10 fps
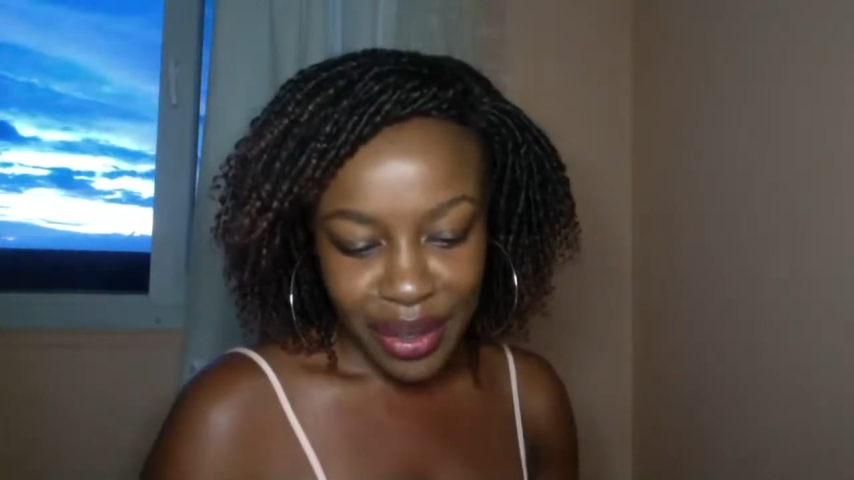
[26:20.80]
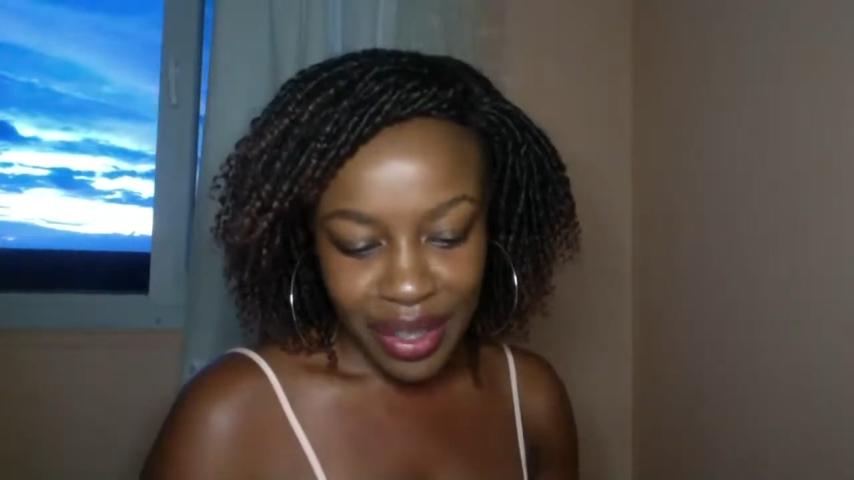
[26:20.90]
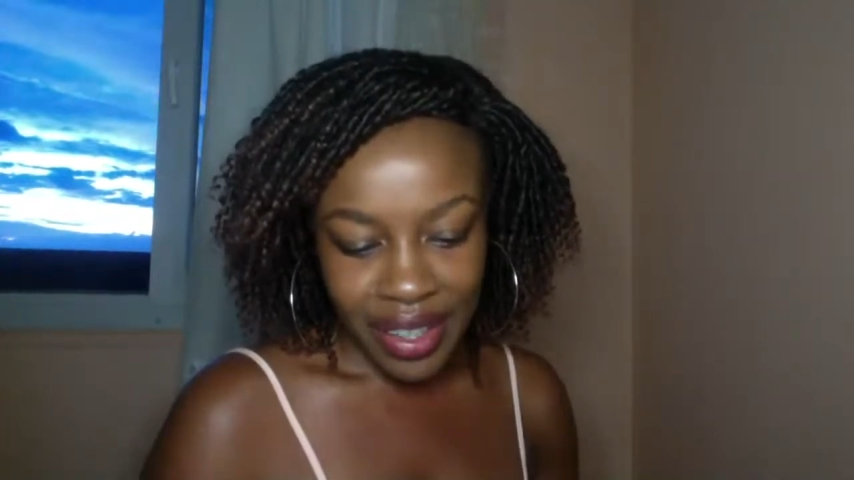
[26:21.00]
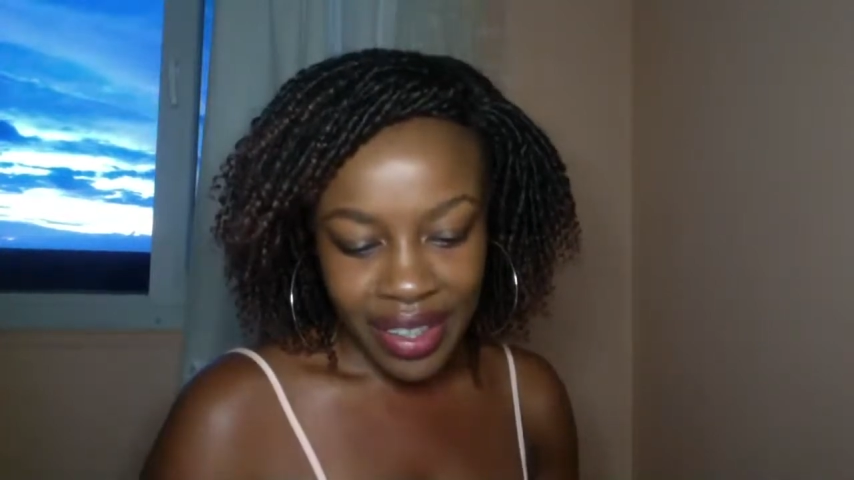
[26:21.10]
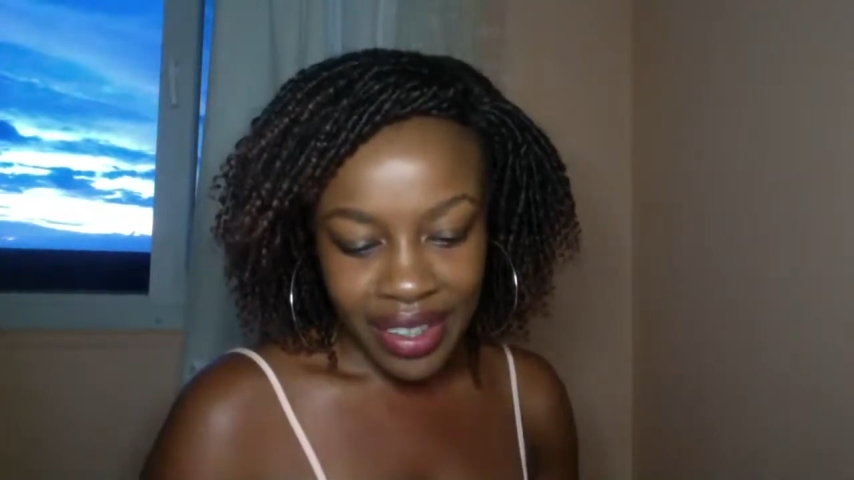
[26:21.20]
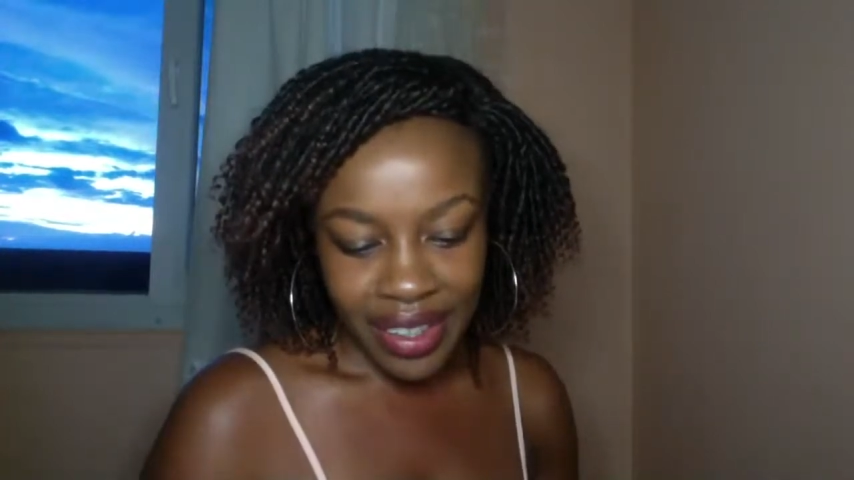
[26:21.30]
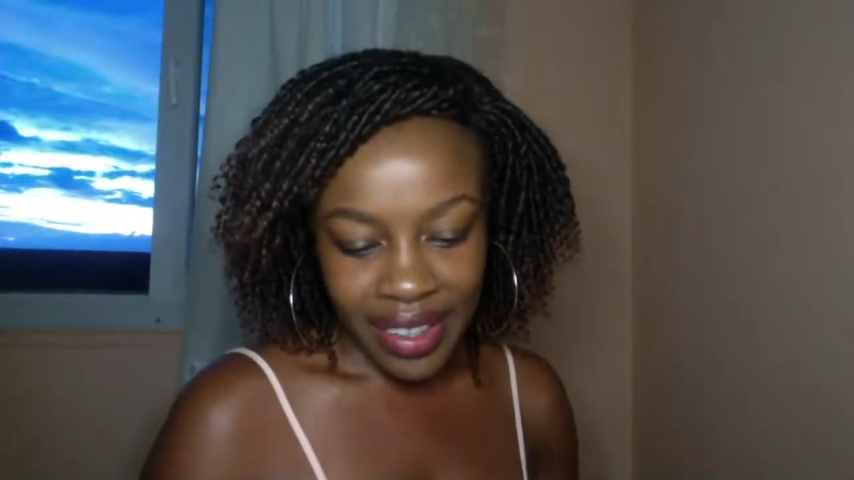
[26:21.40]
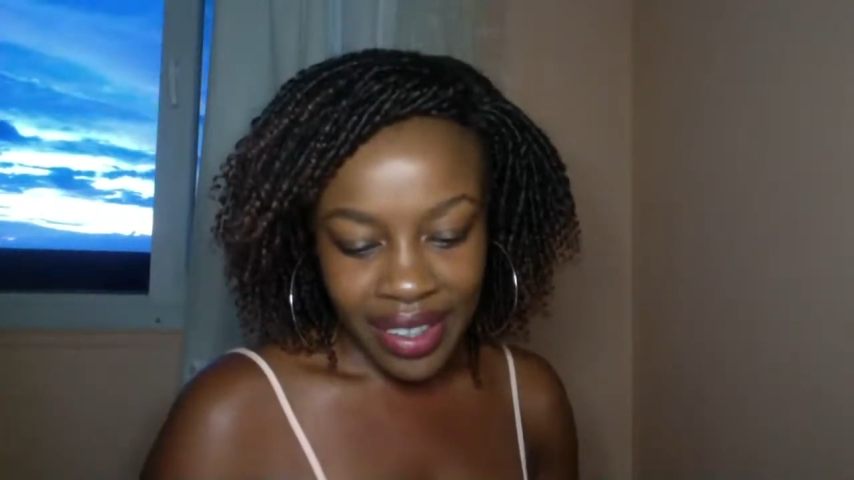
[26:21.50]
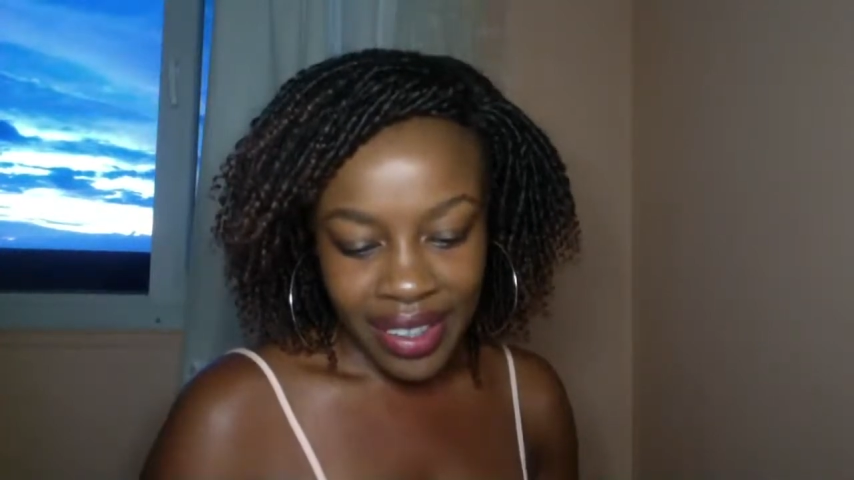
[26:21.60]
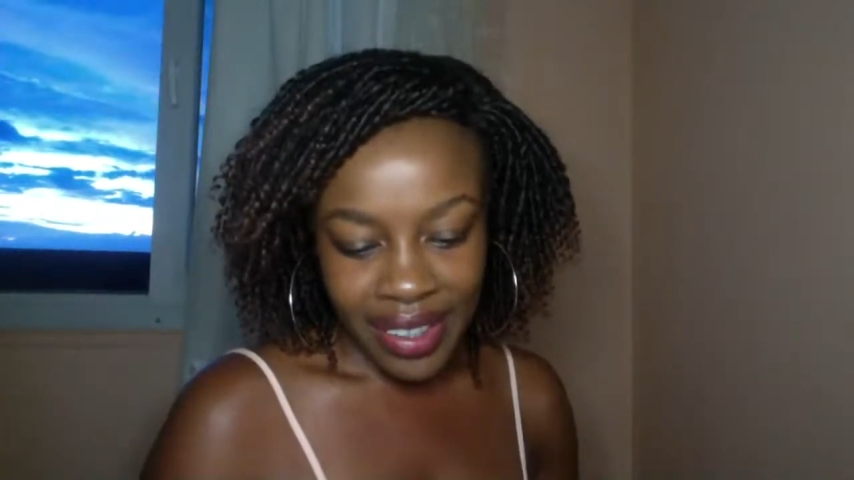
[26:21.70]
Okay,
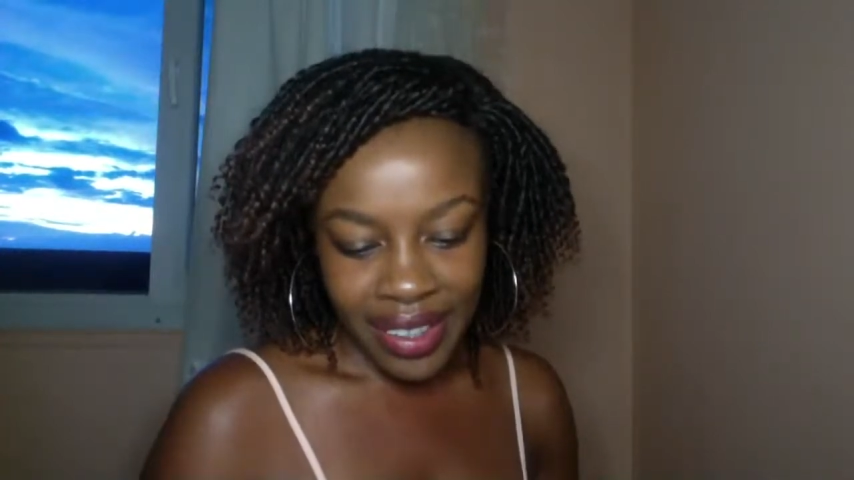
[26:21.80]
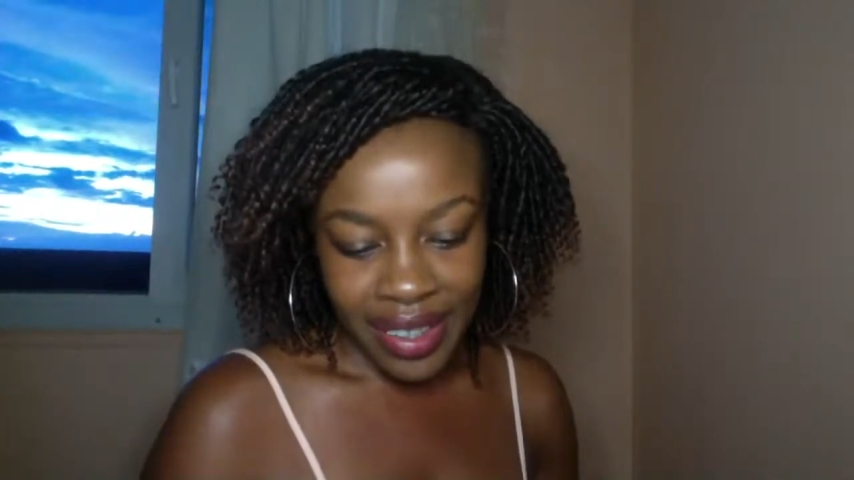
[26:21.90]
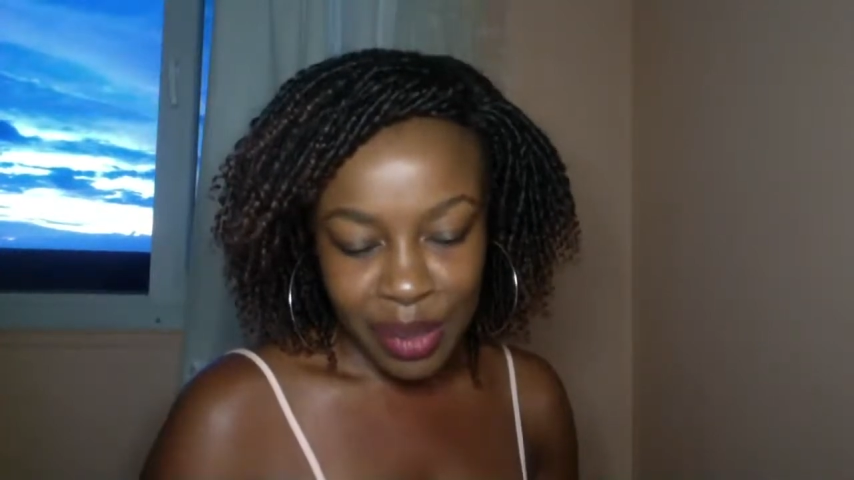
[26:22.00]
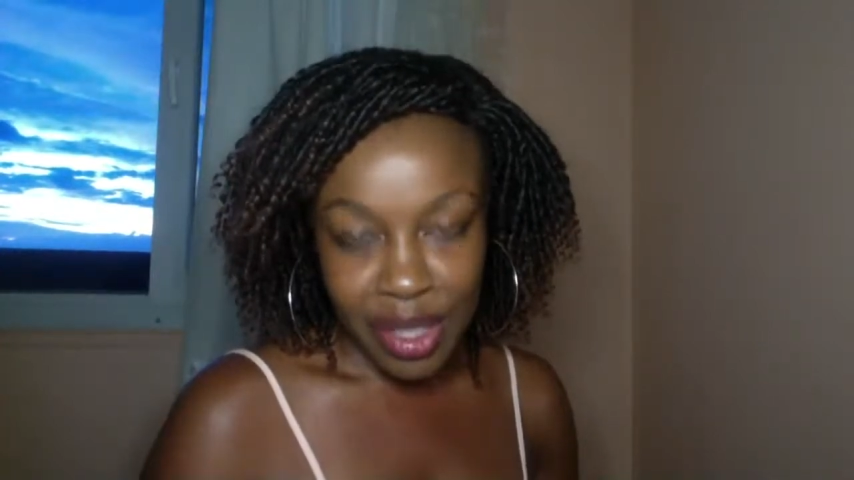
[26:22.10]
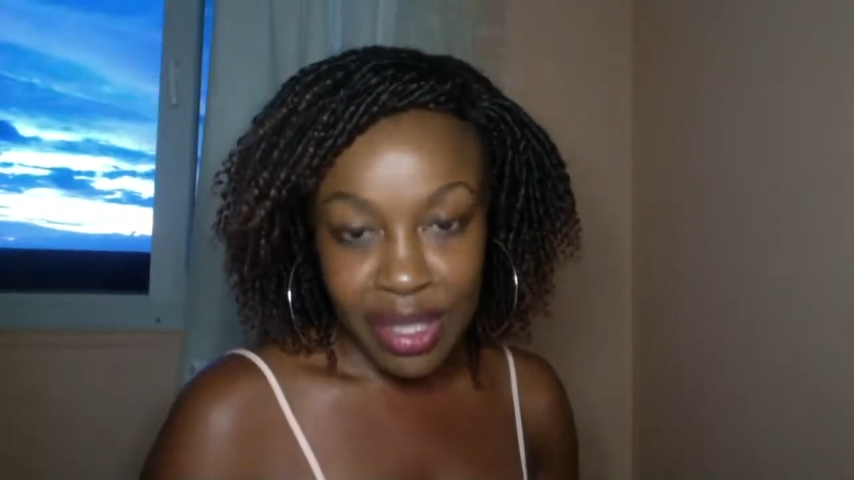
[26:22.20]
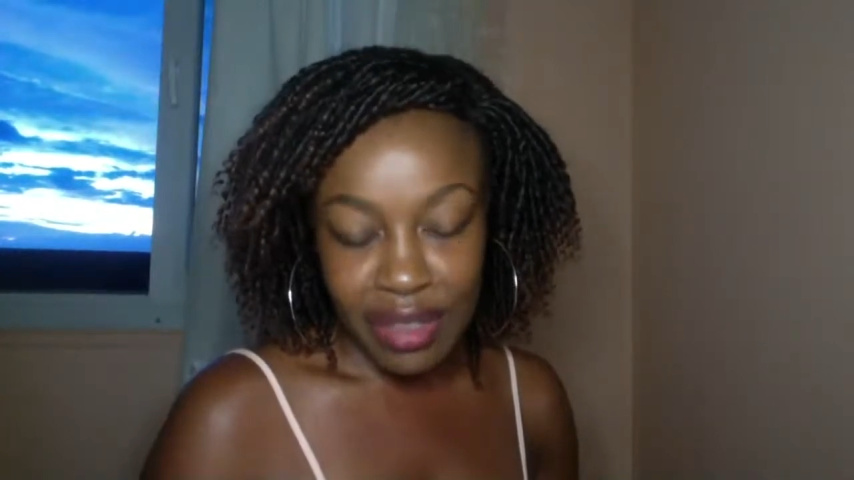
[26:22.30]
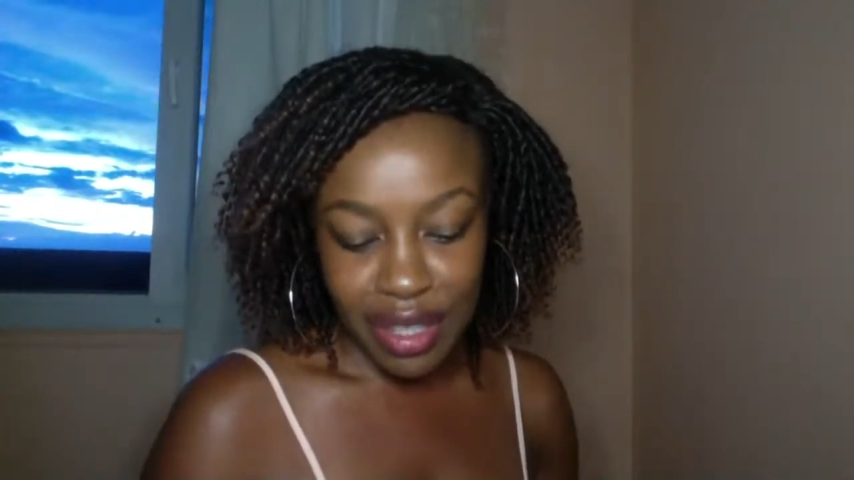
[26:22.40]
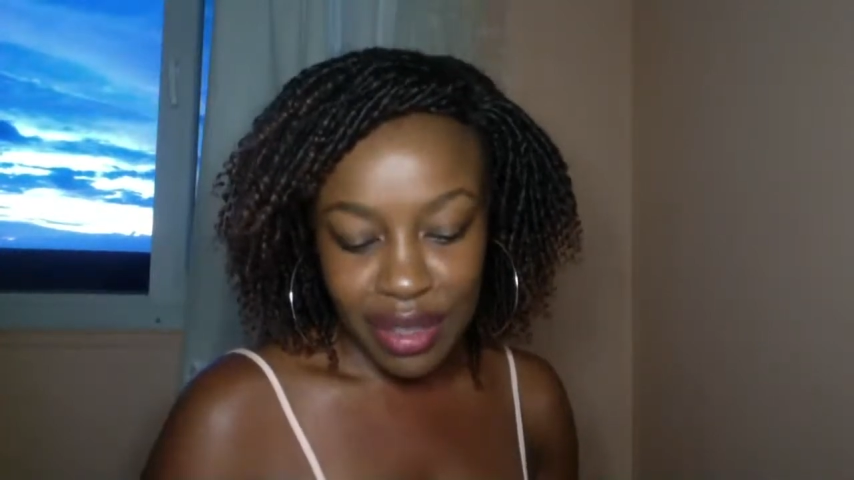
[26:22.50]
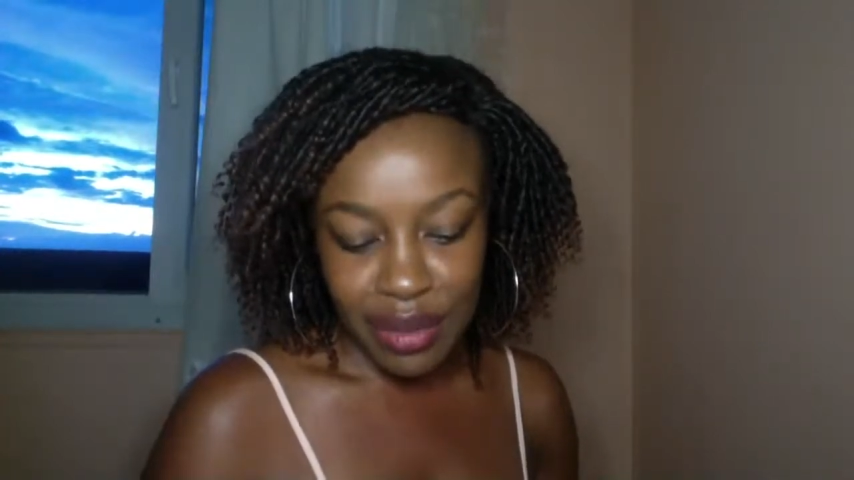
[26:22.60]
I'm just trying